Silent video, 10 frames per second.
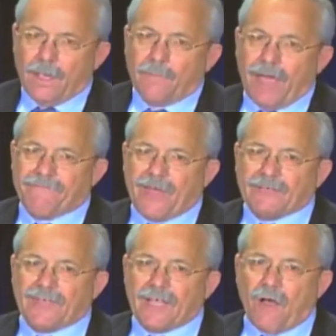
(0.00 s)
By
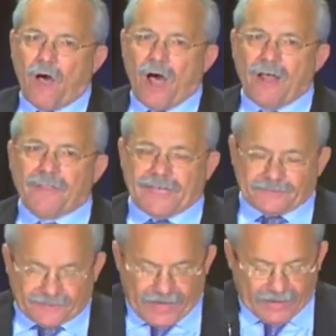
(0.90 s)
fixing all
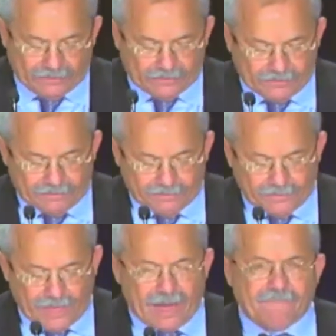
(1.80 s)
these things
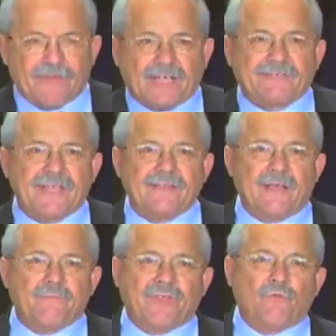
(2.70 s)
and fixing
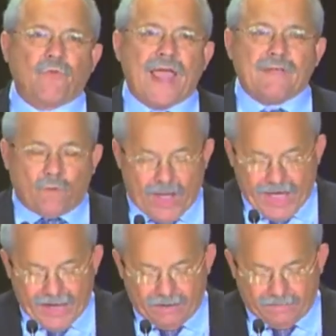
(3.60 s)
them the right
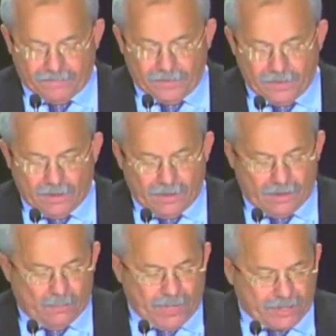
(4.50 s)
way,
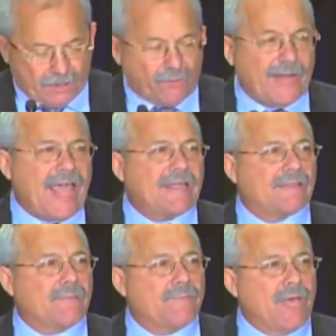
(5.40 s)
we can
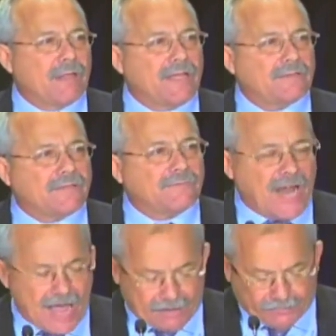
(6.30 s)
create the millions of
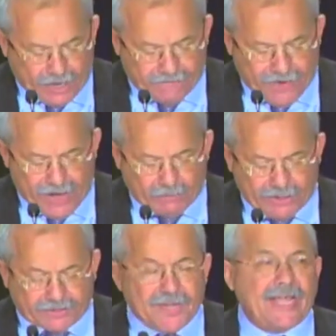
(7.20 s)
jobs our
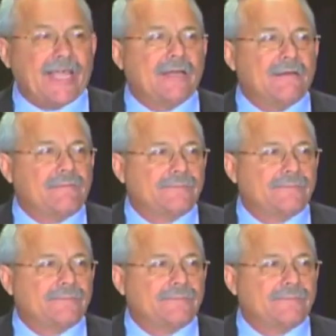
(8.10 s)
families need,